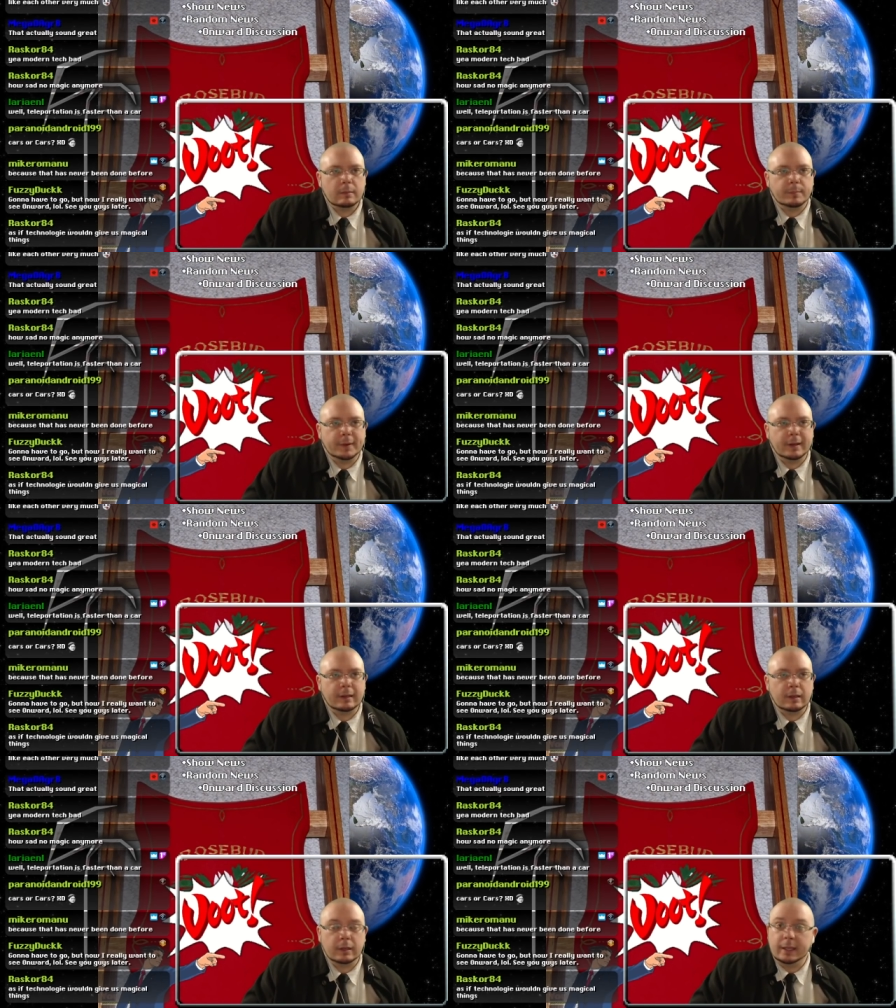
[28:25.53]

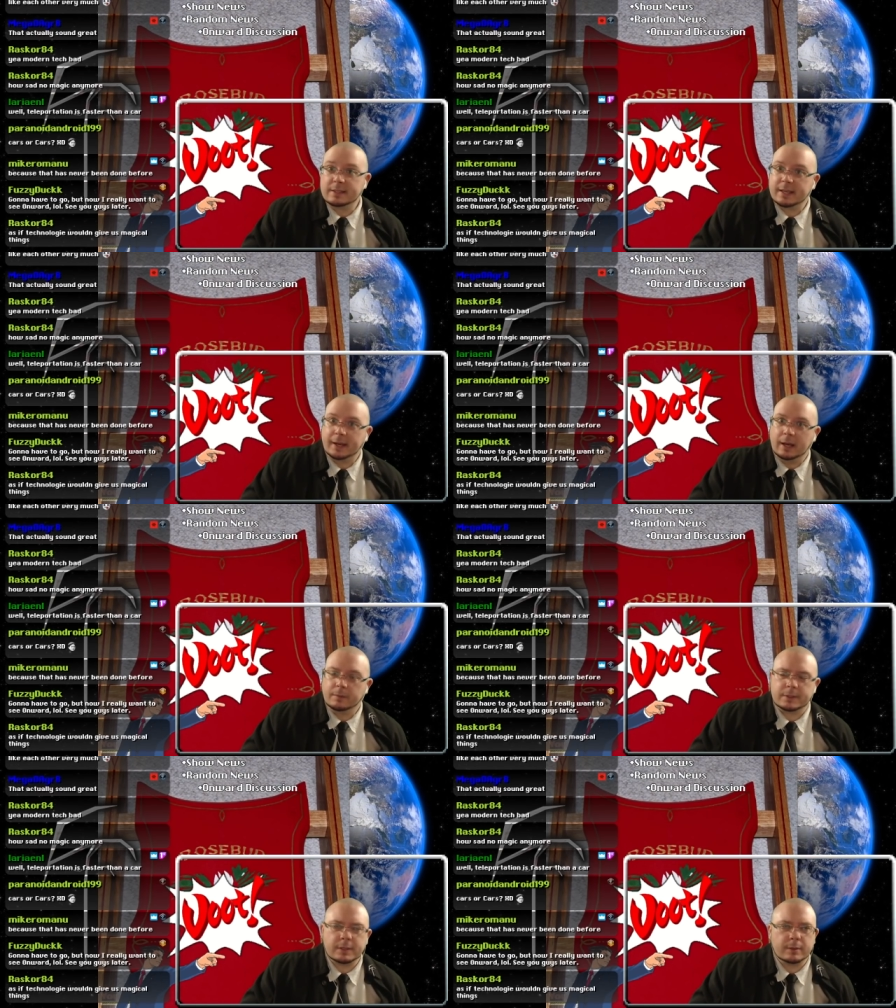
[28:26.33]
But Inside
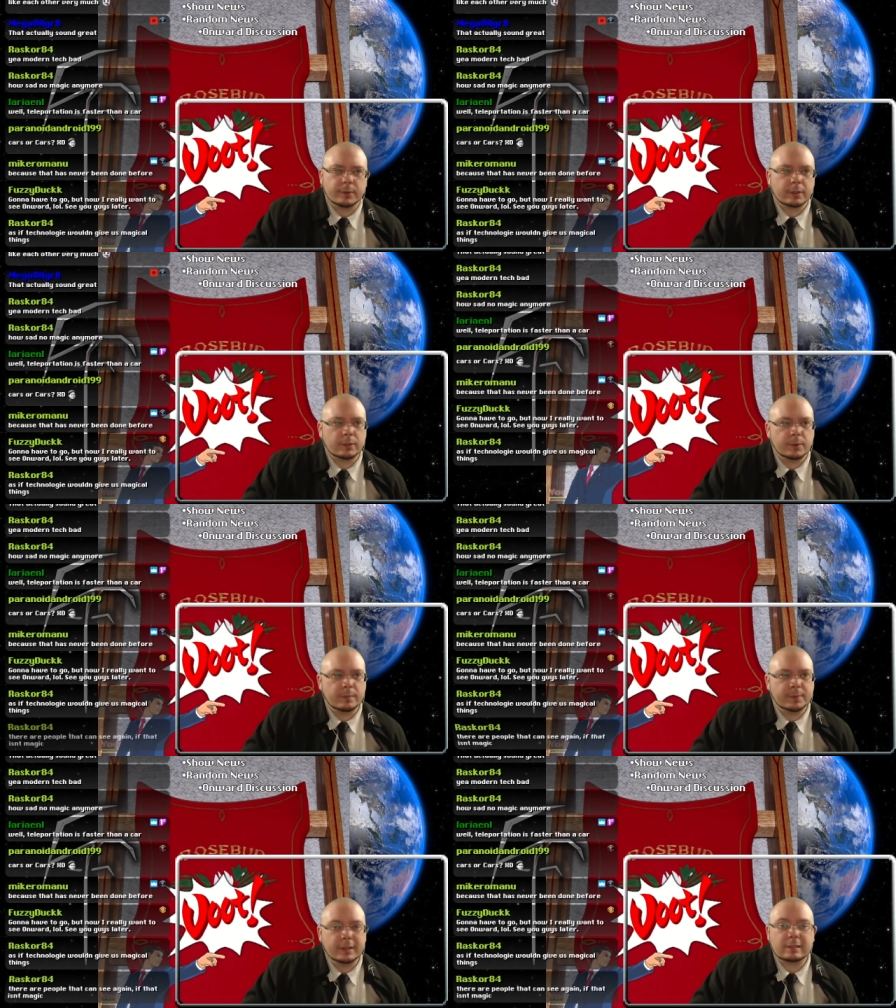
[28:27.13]
Out, that's another really good
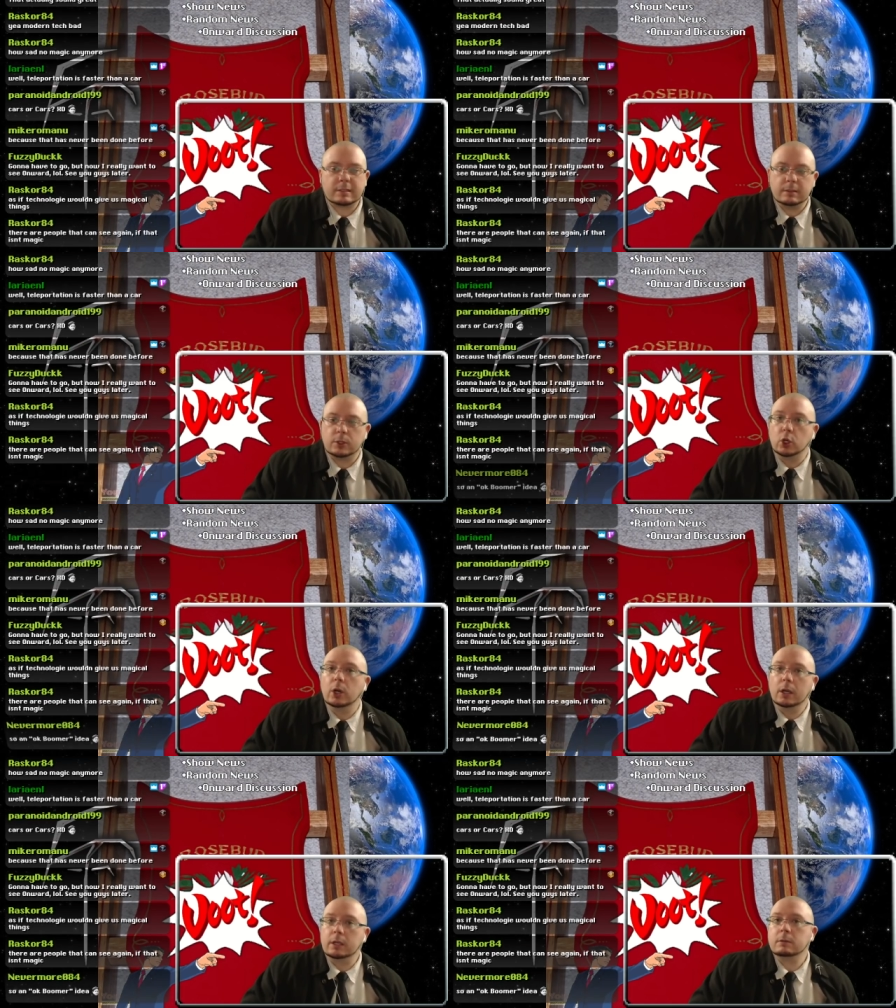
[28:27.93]
one. But it's still
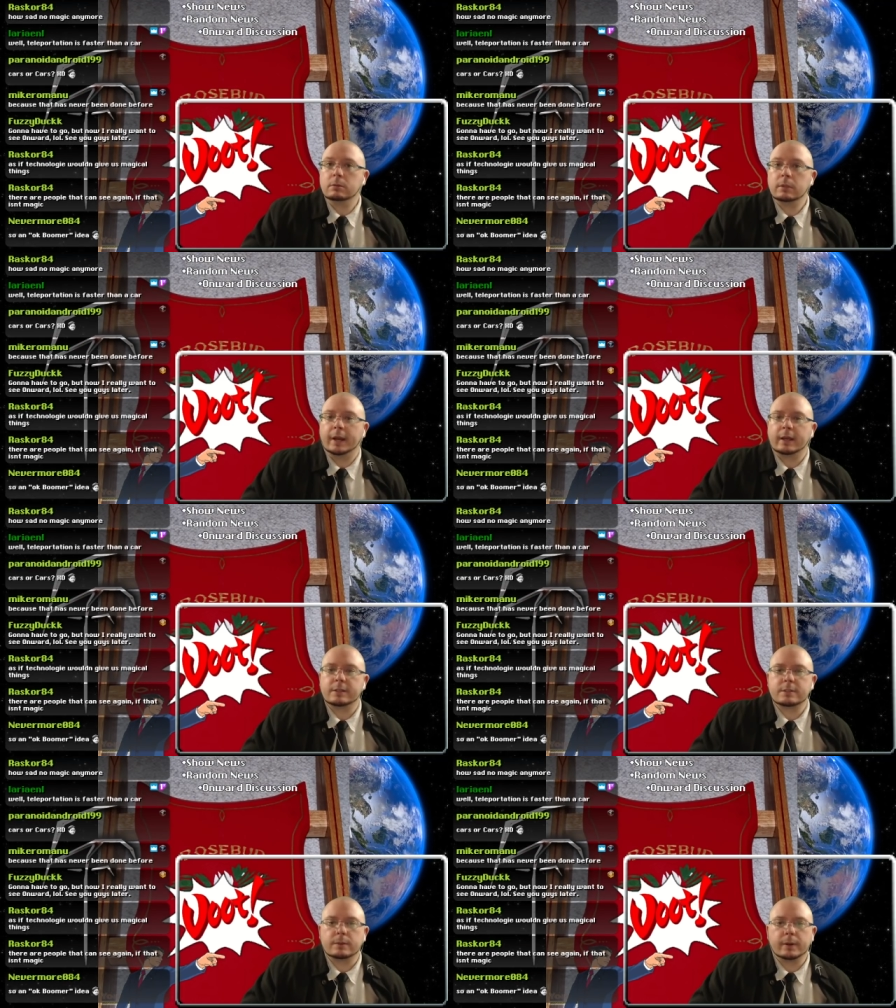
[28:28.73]
good, and I can
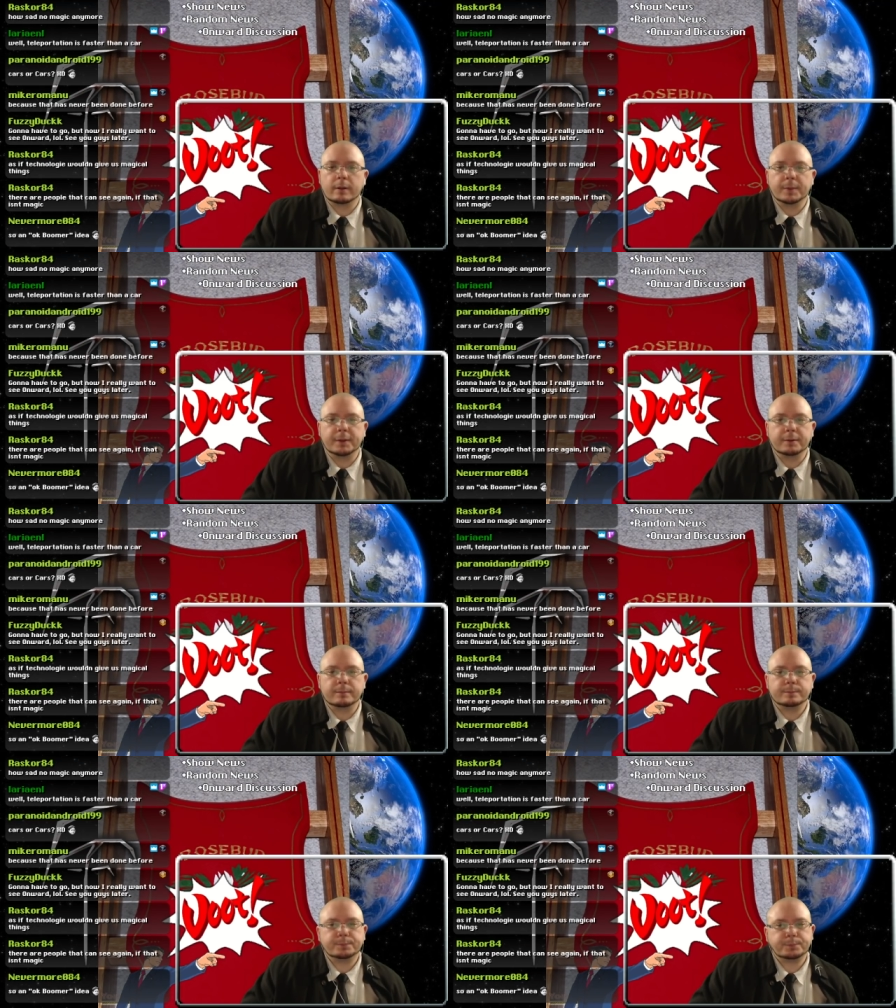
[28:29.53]
still recommend it.
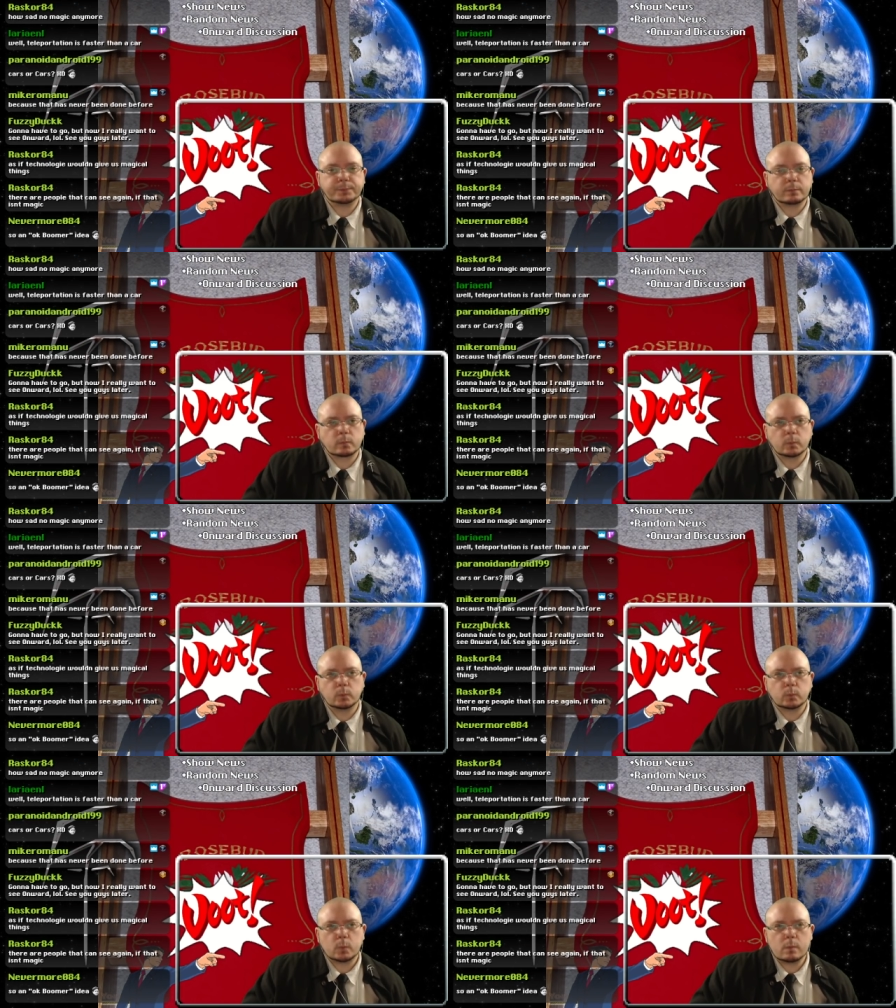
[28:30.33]

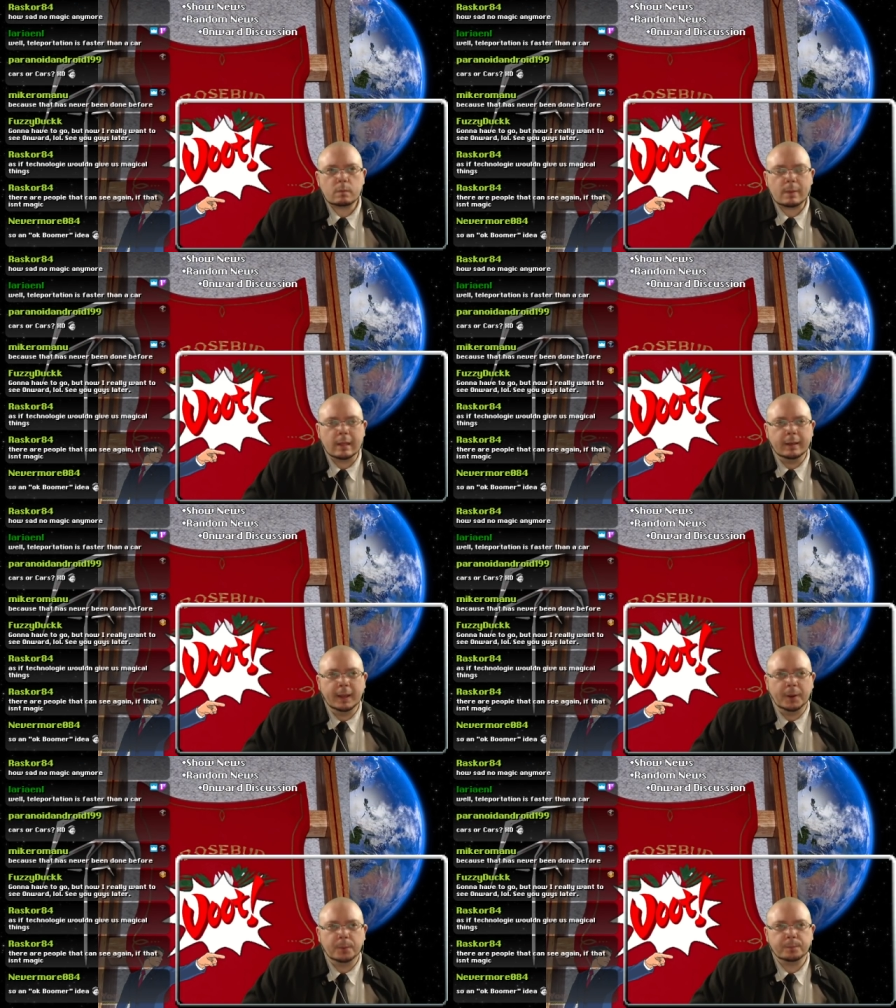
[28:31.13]

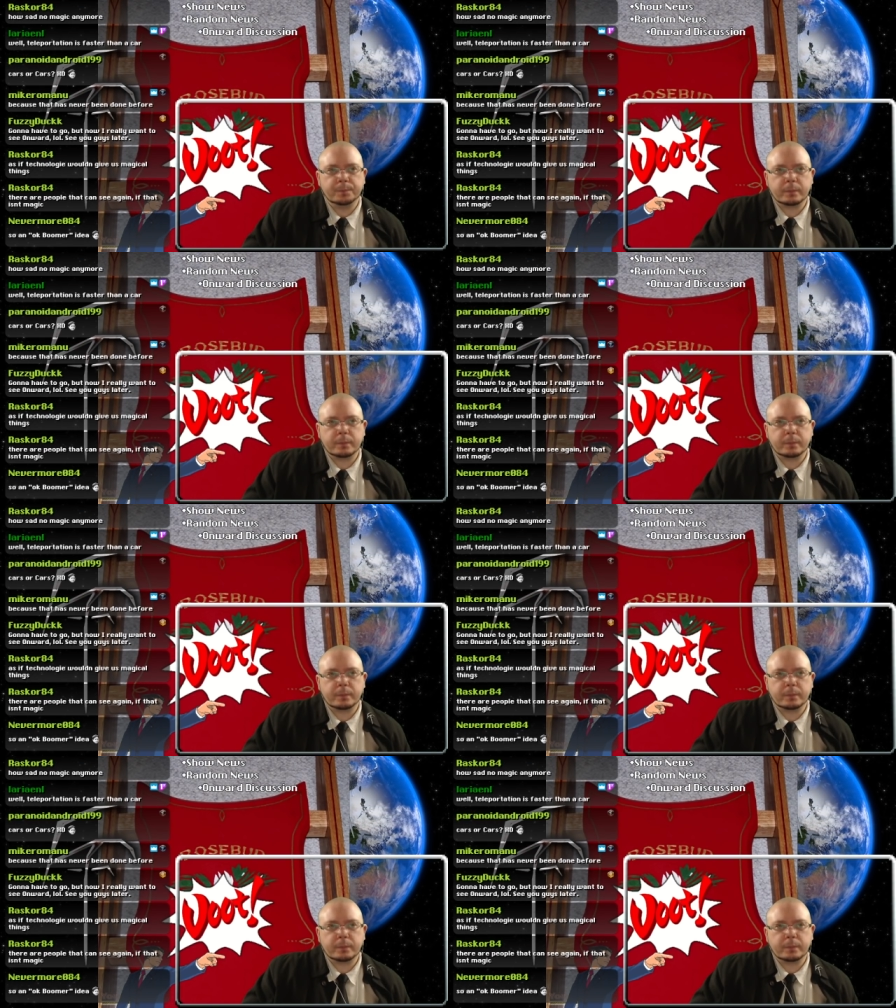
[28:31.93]
Now,